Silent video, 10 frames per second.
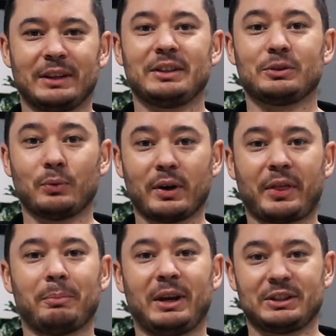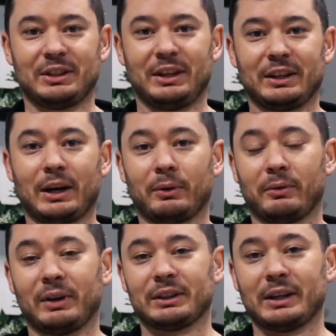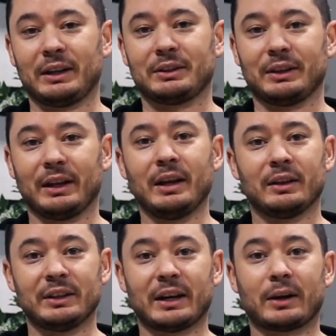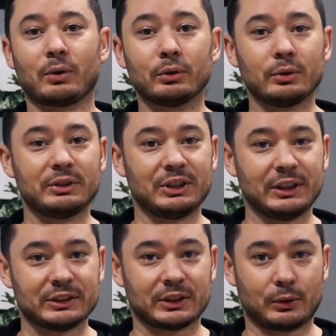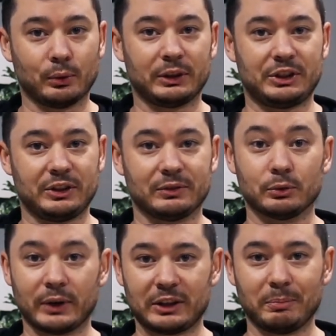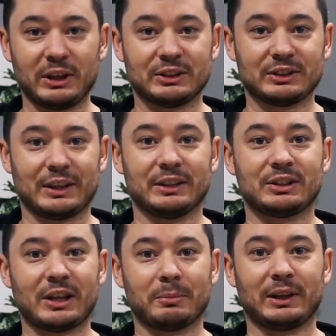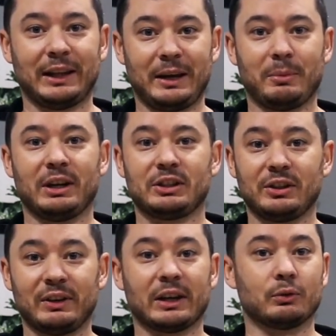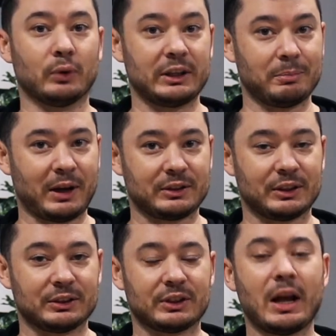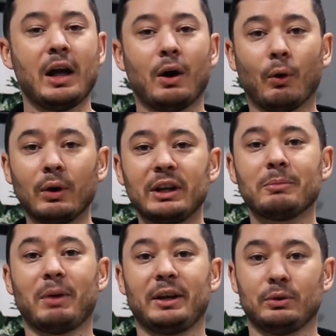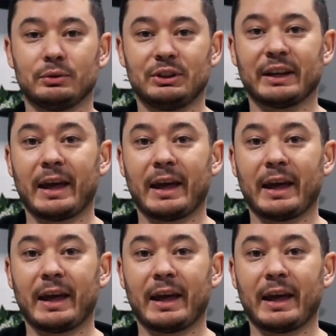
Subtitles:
It is worth mentioning, however, that there are audio engineers who achieve great mixes and some claim achieving great masters only by using